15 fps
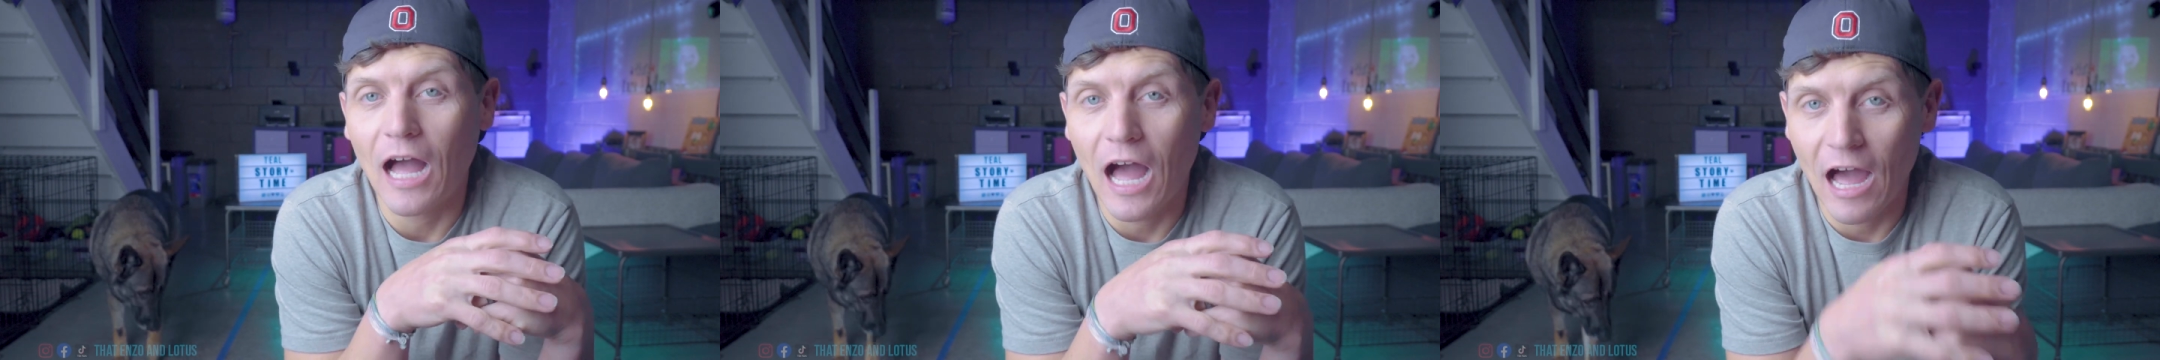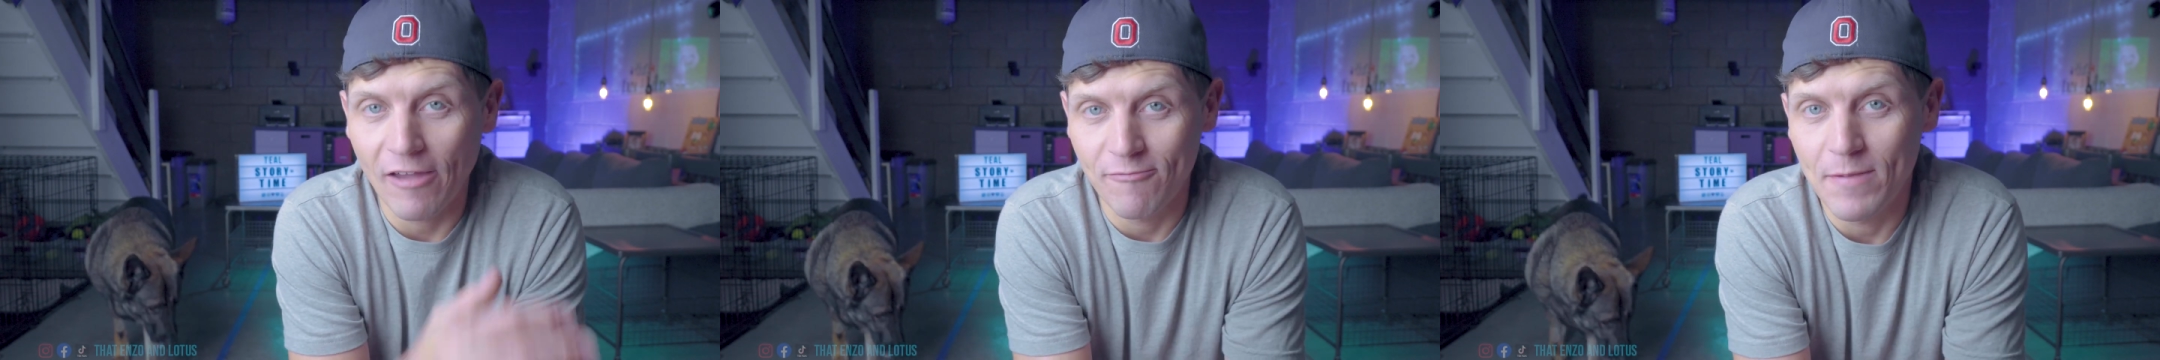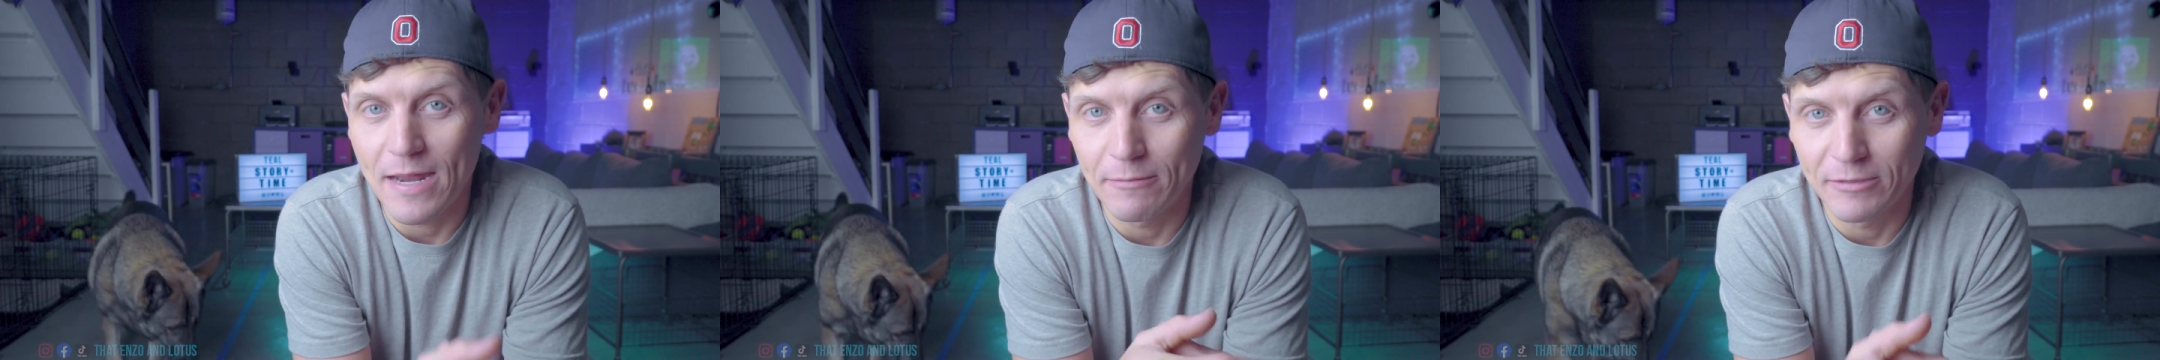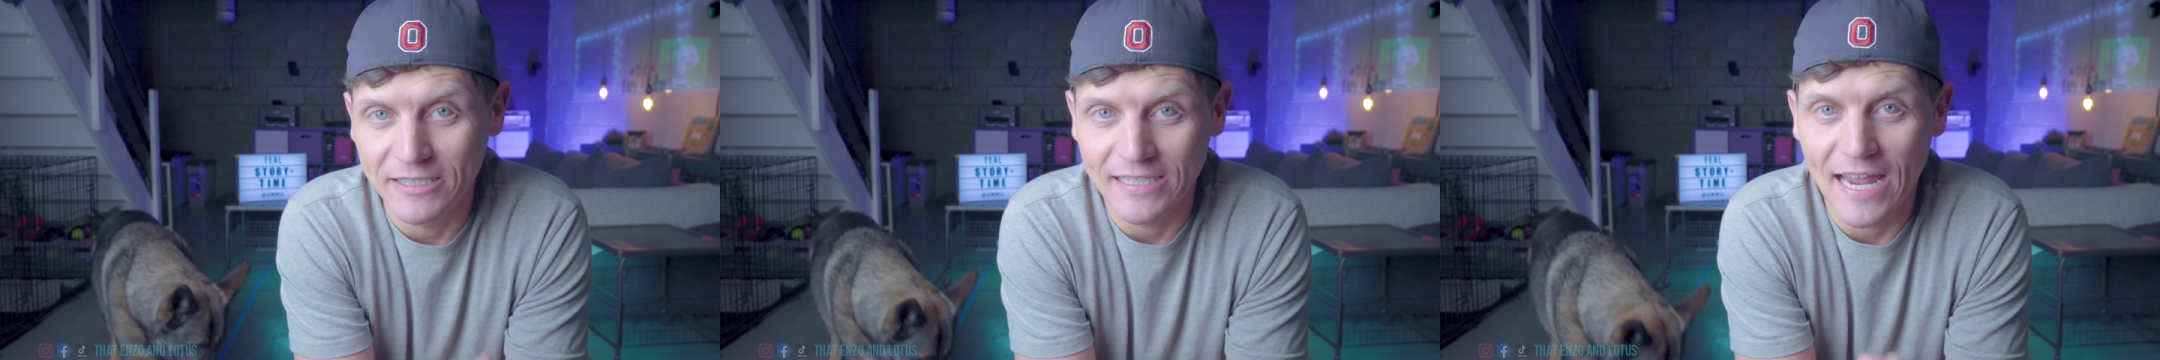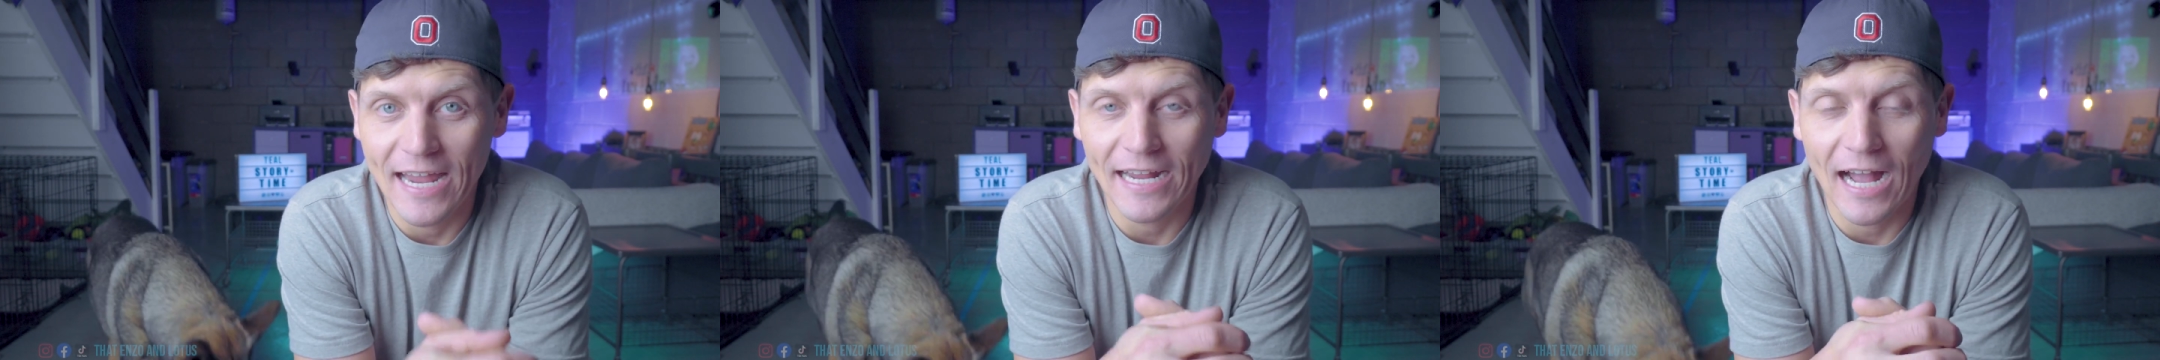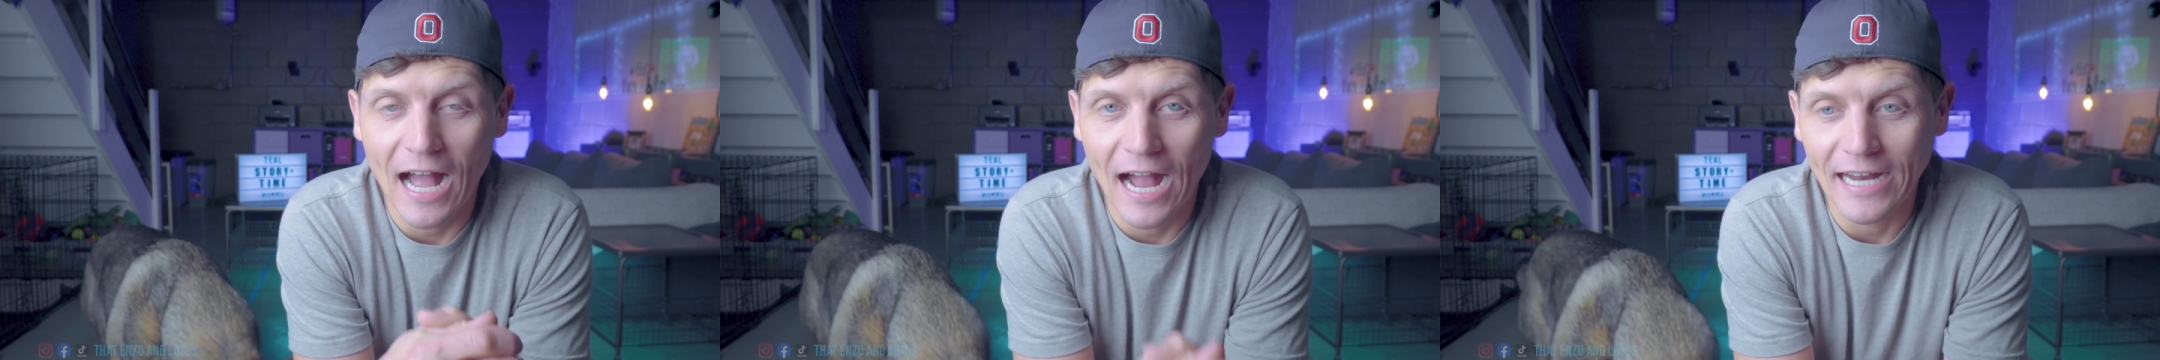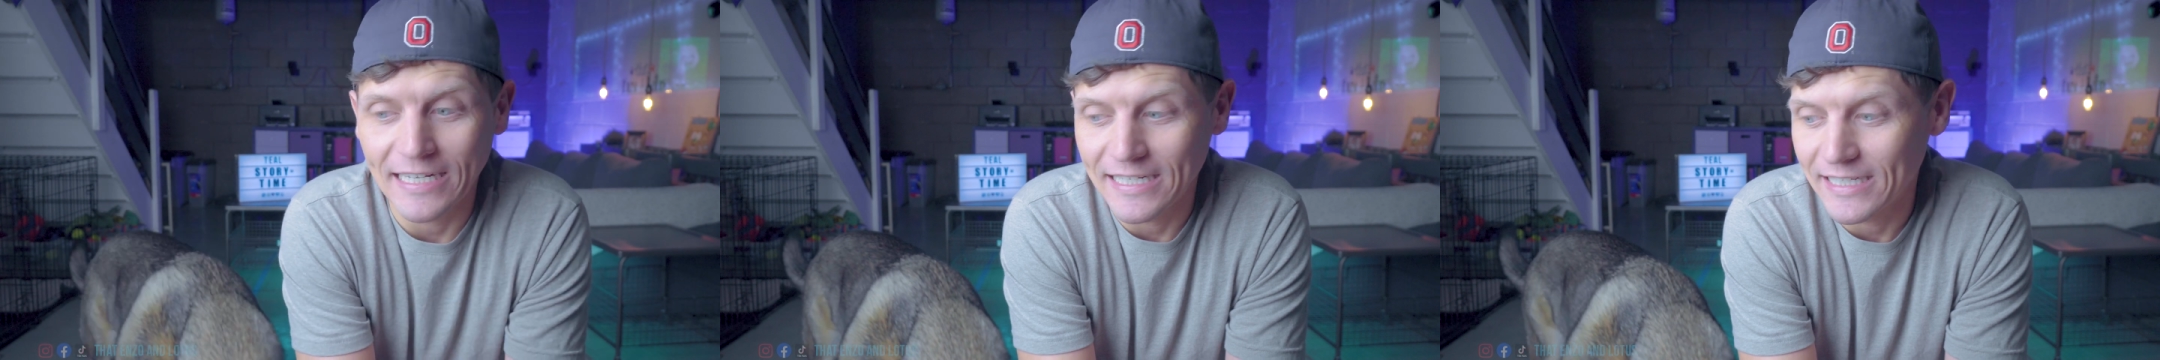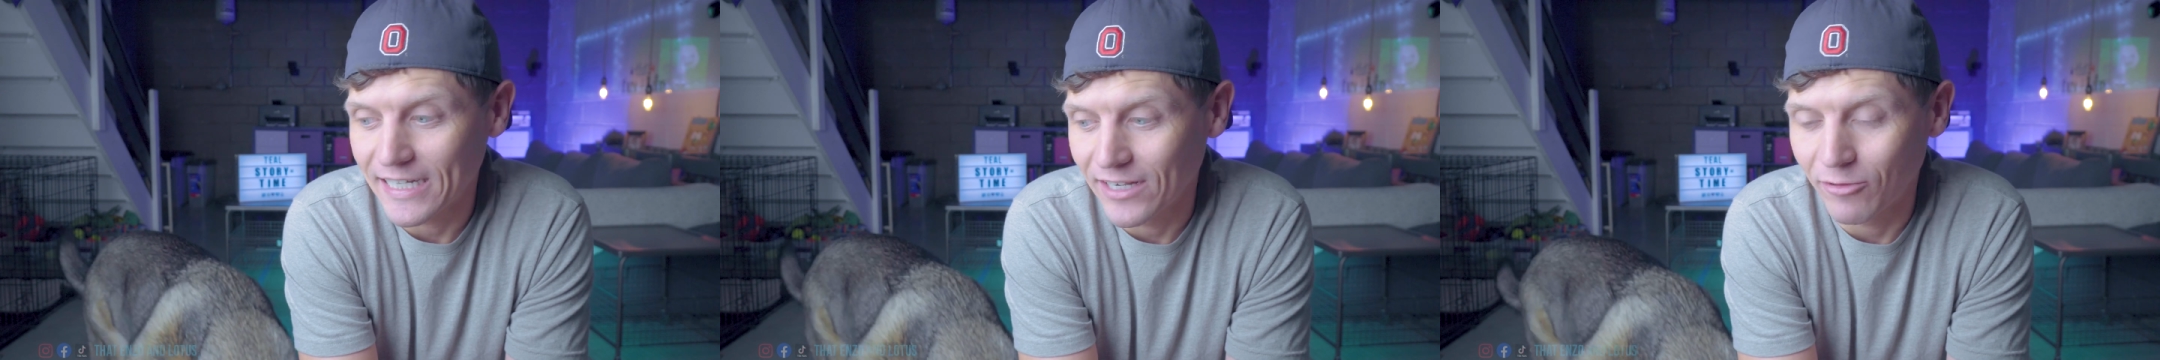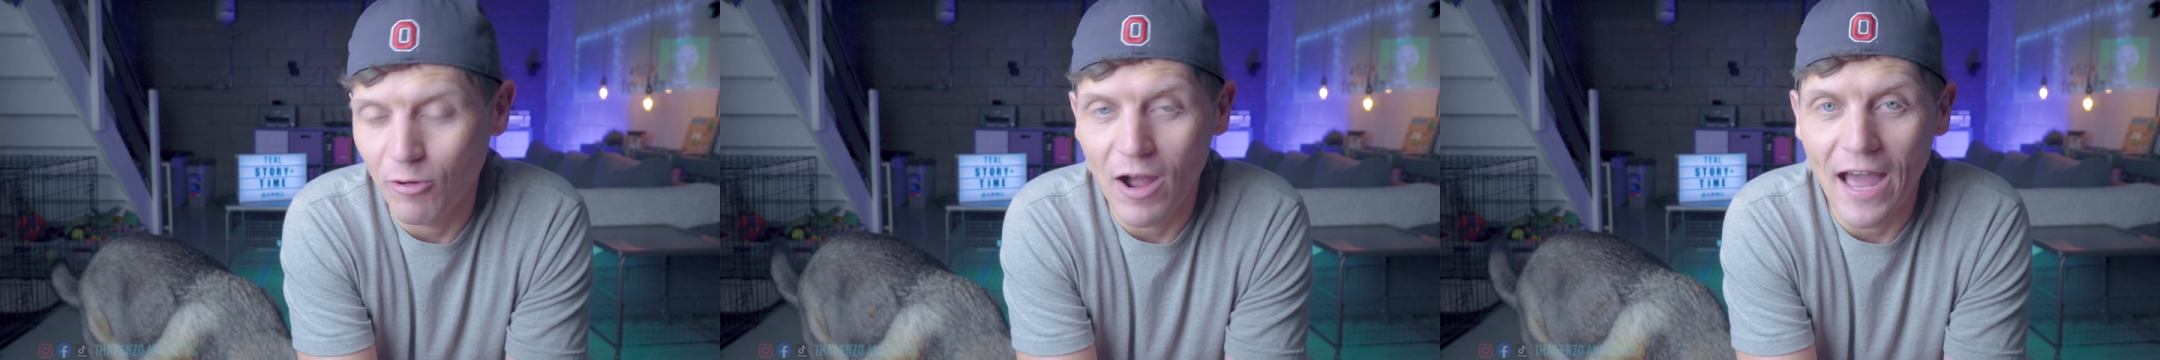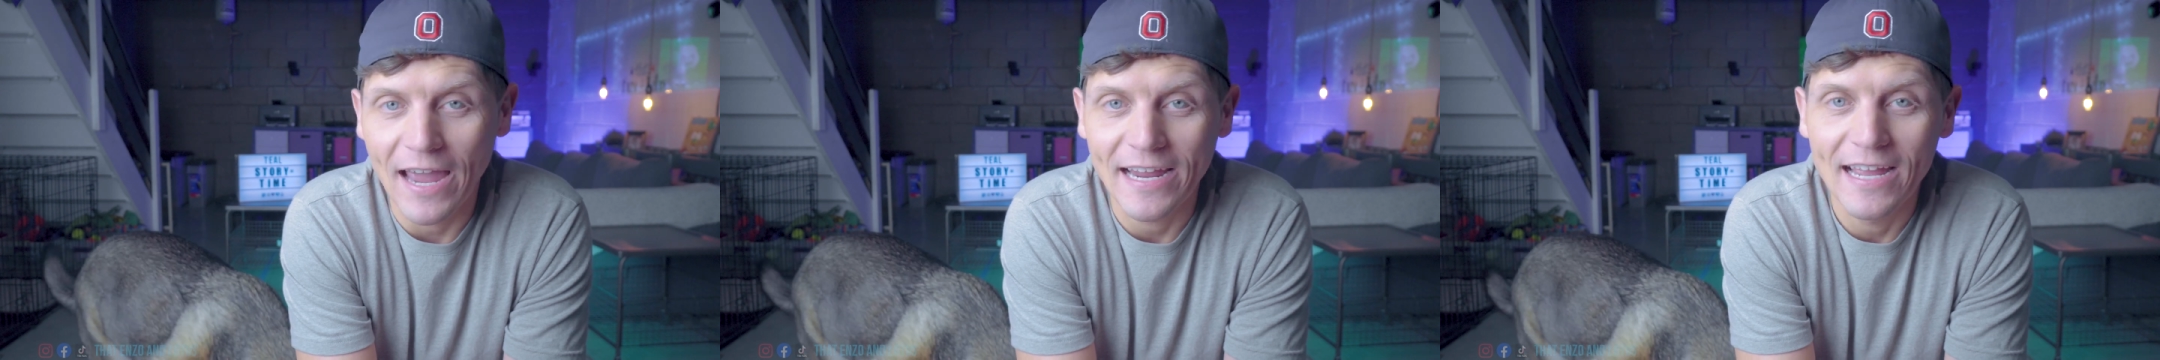I've made a mistake. I need to get
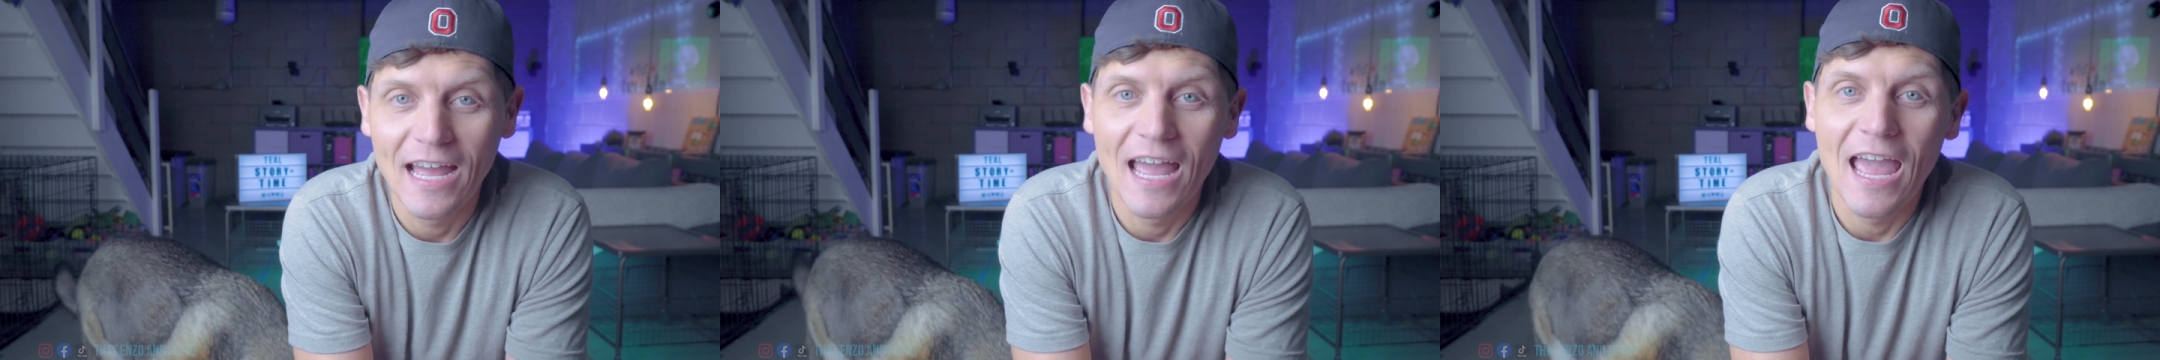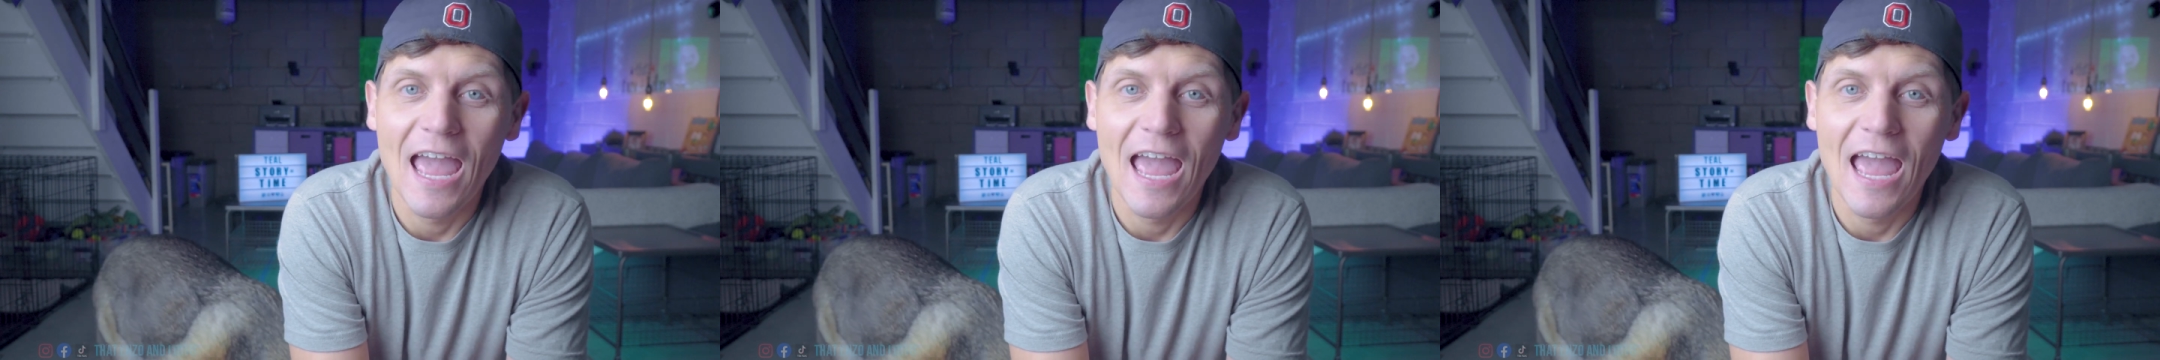away.